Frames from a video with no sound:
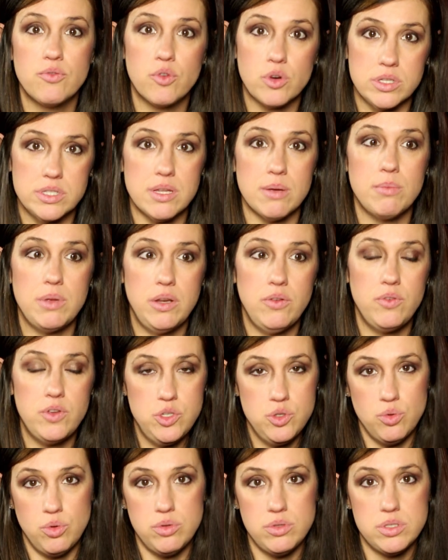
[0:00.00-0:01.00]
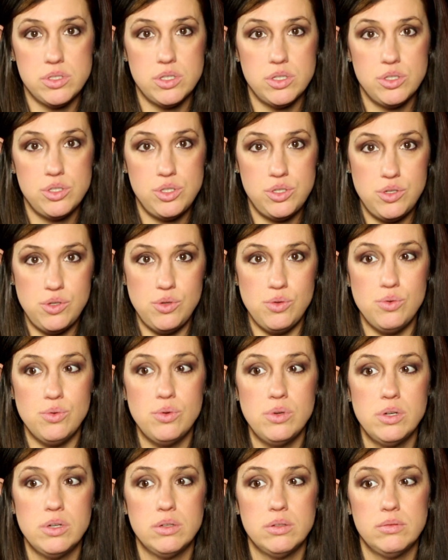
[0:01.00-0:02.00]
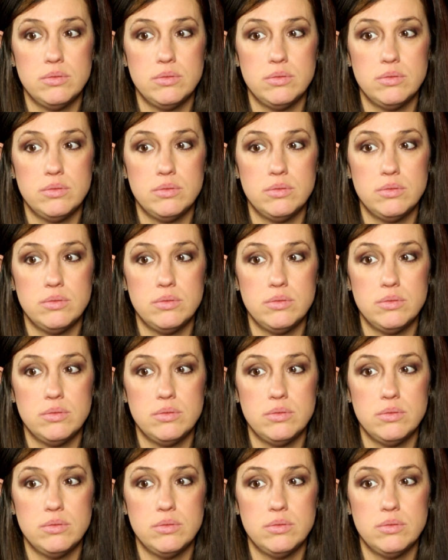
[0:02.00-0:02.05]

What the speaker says: for some individuals to